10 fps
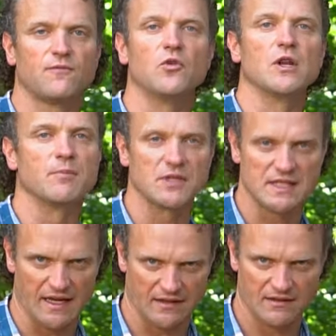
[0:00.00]

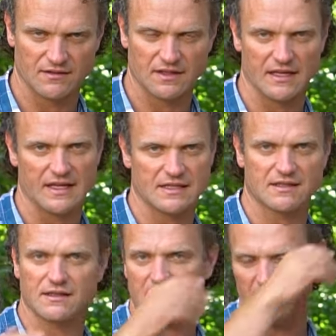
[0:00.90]
40%, okay?
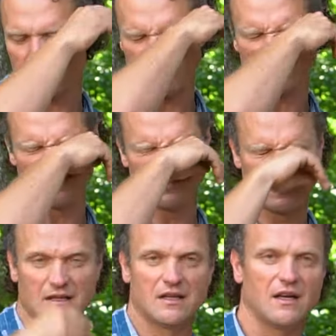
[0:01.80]
That's kind of been
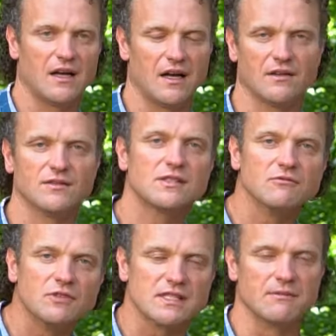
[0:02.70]

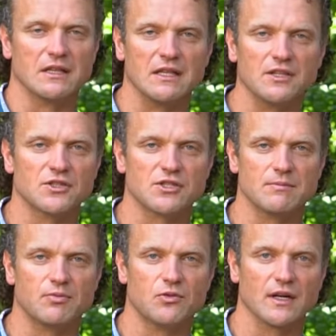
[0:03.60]
what some of the literature
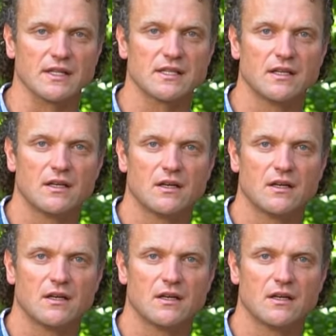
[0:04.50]
supports.